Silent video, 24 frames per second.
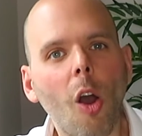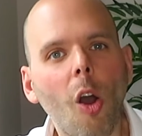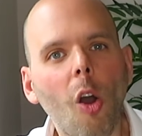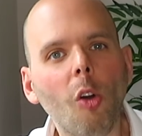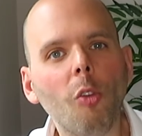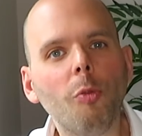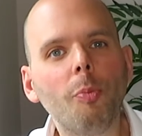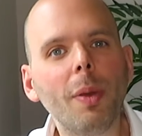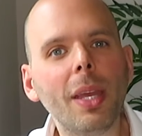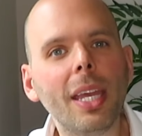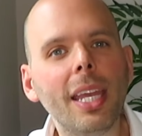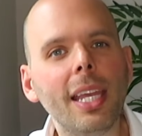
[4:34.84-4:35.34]

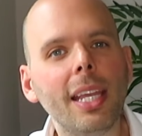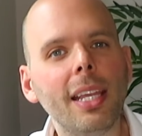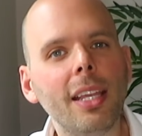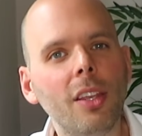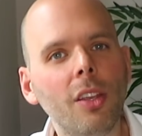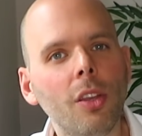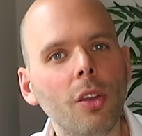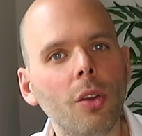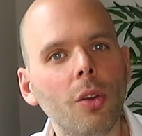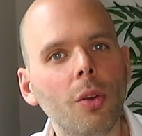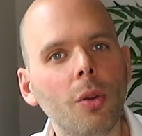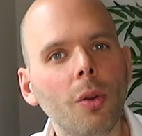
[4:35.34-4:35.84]
of being
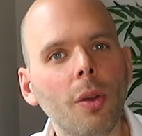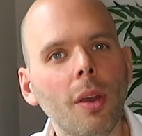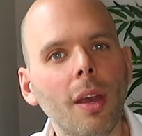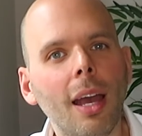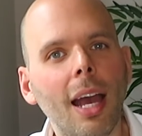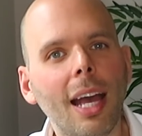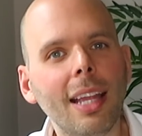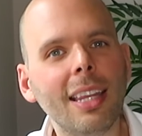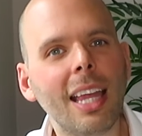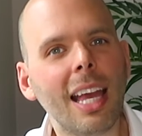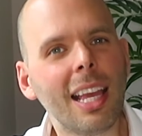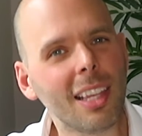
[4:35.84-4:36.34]
you,
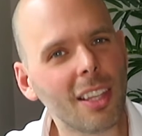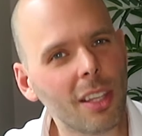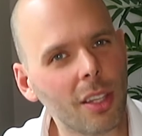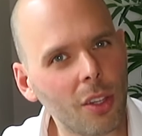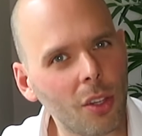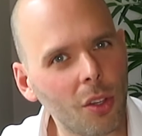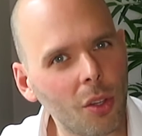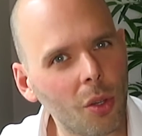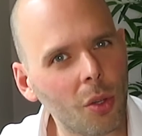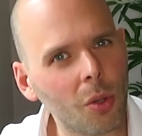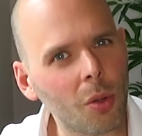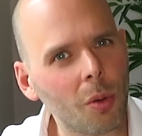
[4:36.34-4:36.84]
and that
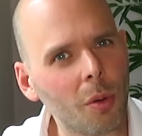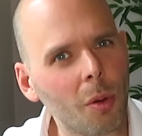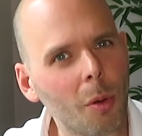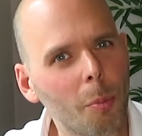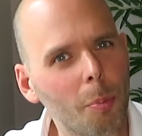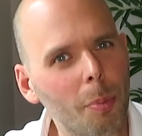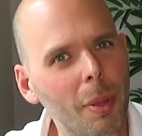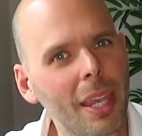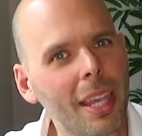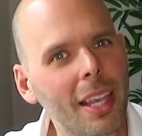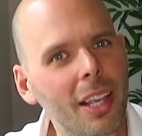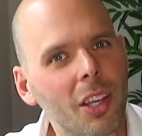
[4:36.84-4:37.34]
you
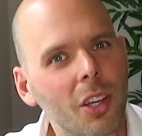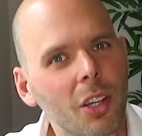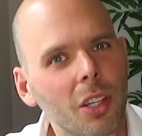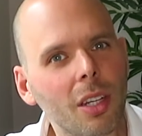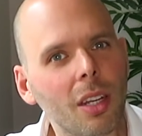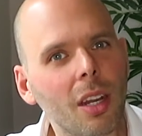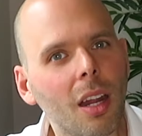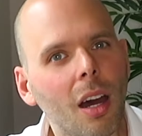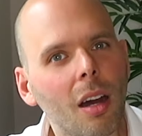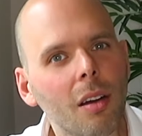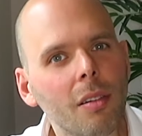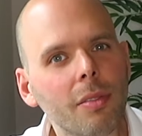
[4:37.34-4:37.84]
being good
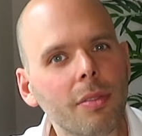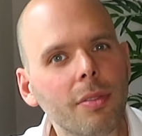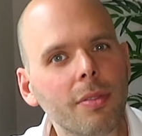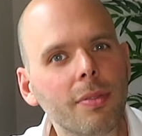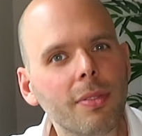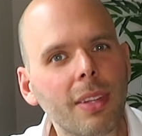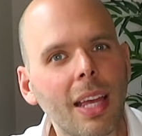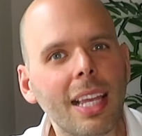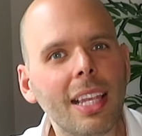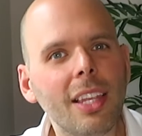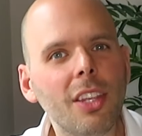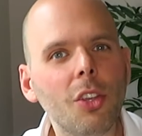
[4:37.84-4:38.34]
enough,
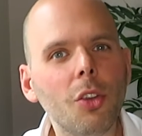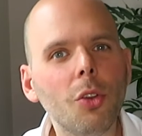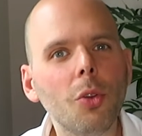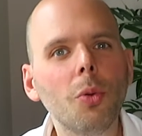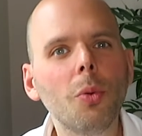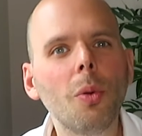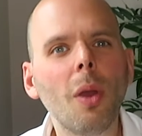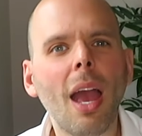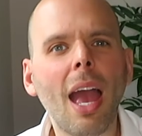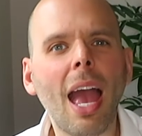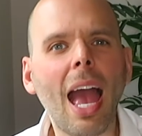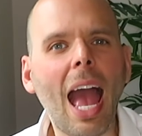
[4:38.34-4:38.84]
that
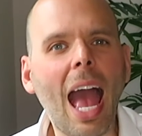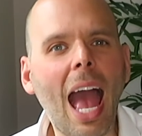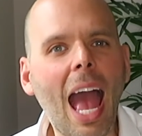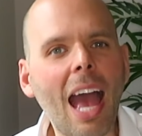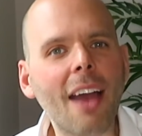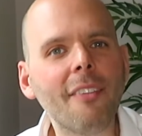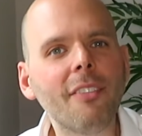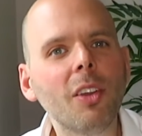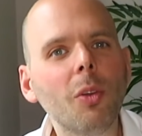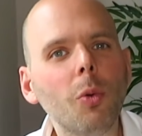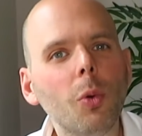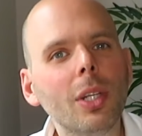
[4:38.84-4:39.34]
you
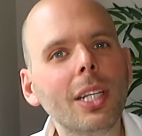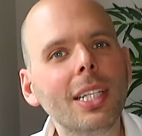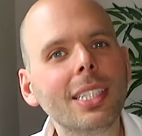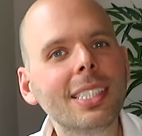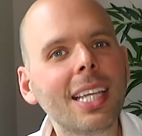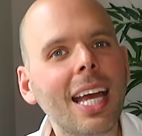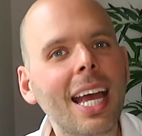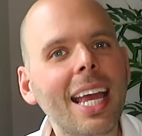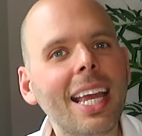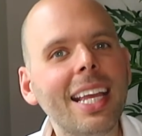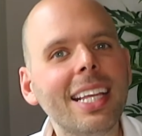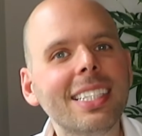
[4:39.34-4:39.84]
having what it
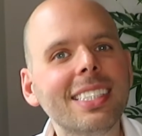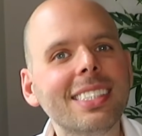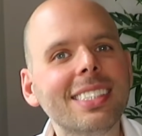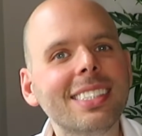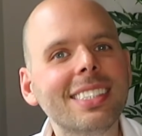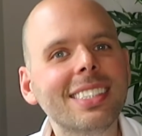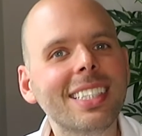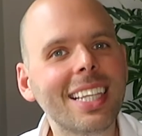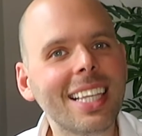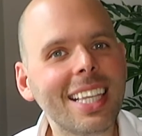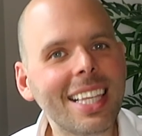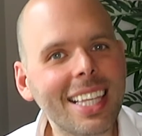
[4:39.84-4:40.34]
takes
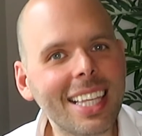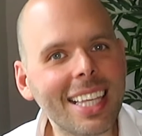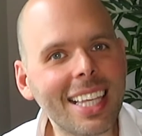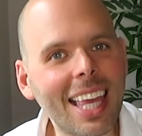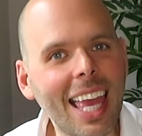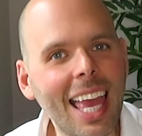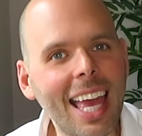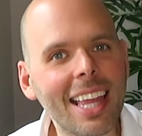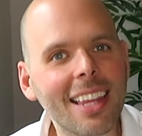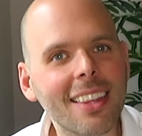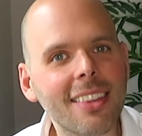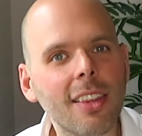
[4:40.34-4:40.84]
to
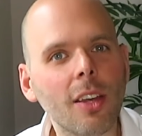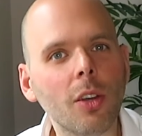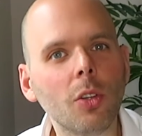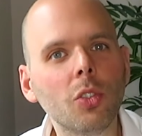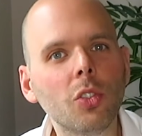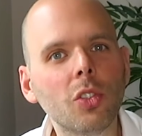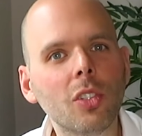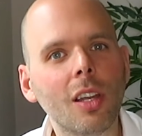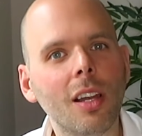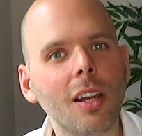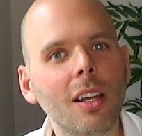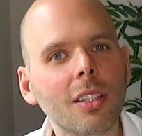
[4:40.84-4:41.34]
get
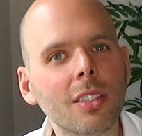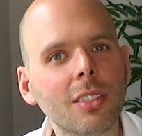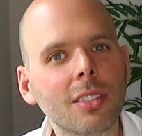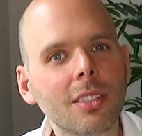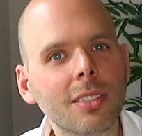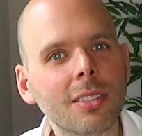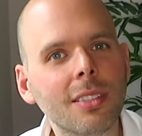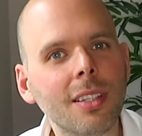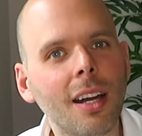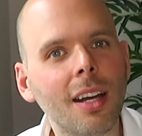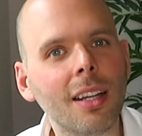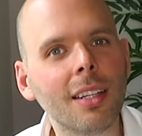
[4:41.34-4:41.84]
those
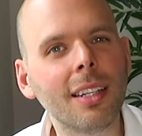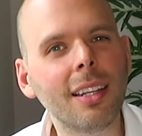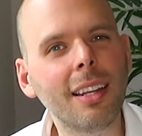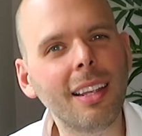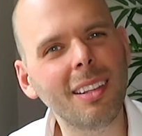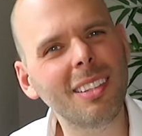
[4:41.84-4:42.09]
tasks done.